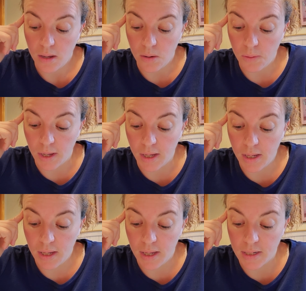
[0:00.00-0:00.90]

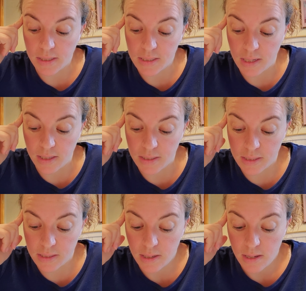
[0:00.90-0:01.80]
Okay, and it
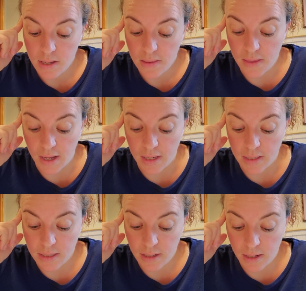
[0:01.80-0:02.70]
says that